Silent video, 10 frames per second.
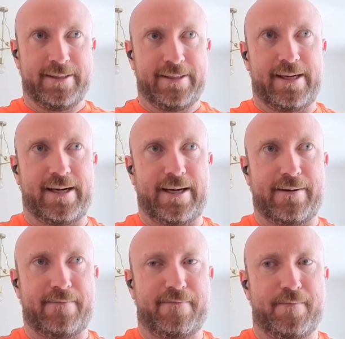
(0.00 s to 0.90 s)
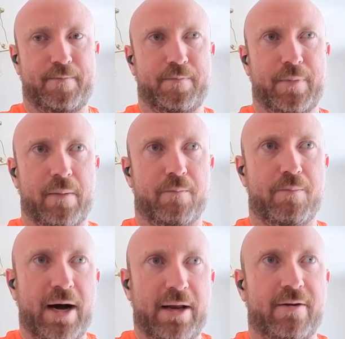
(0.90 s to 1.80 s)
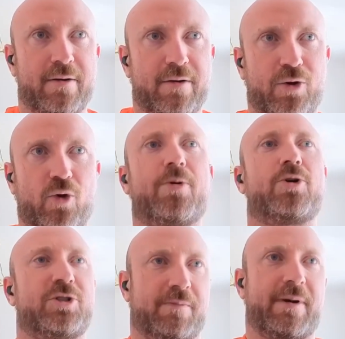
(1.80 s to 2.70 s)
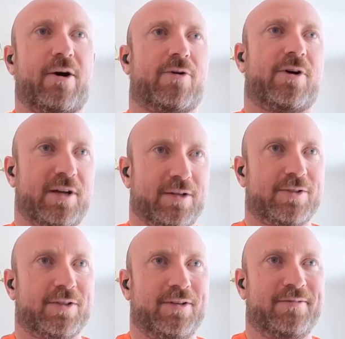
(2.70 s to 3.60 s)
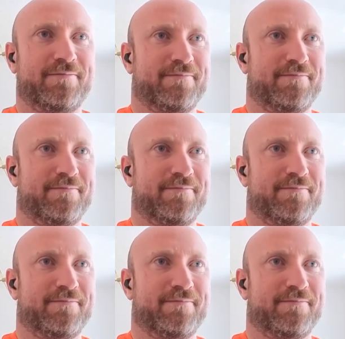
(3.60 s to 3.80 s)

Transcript: But your purchasing power is